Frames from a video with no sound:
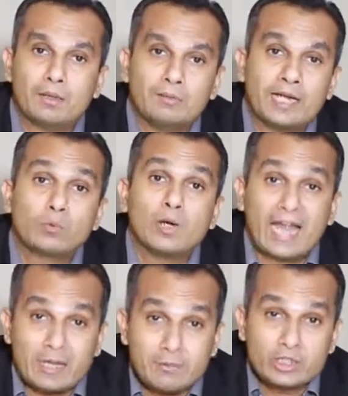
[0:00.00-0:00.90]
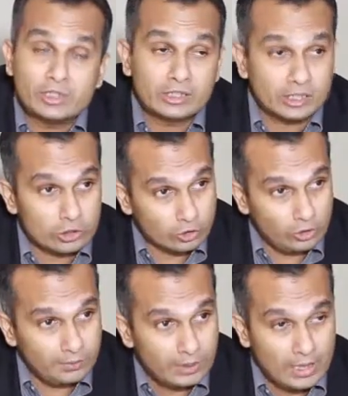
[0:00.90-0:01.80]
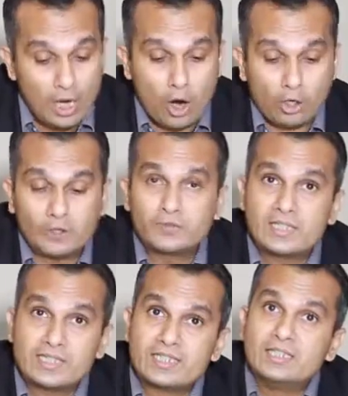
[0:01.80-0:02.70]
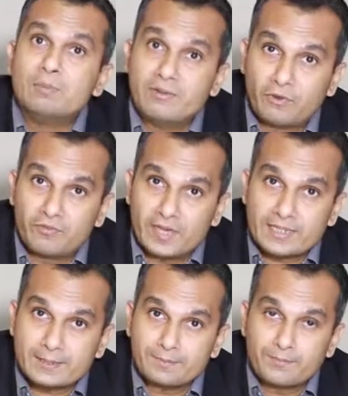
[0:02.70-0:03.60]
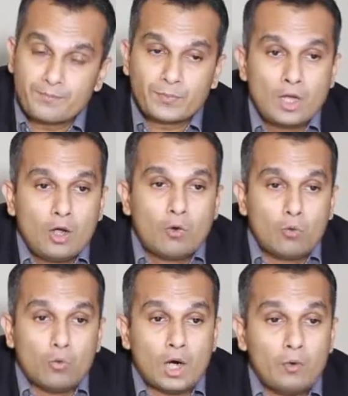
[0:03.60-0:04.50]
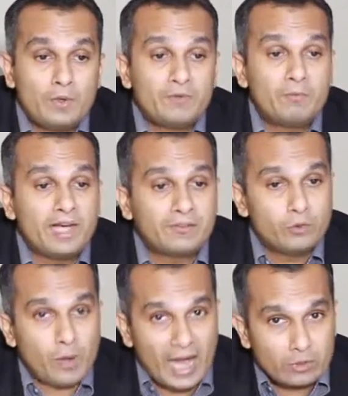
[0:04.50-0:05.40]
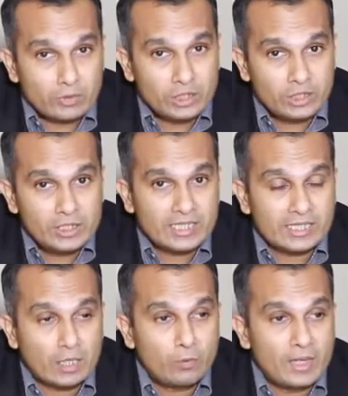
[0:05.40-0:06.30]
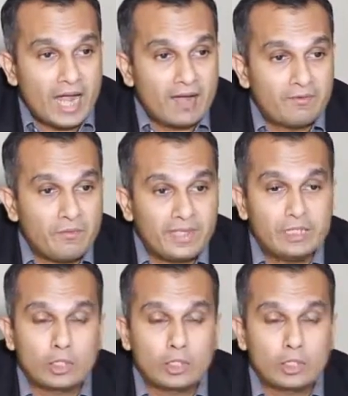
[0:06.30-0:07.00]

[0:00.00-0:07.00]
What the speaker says: network admission and control. All of this is in the before phase. We've made a few acquisitions, and now we have a very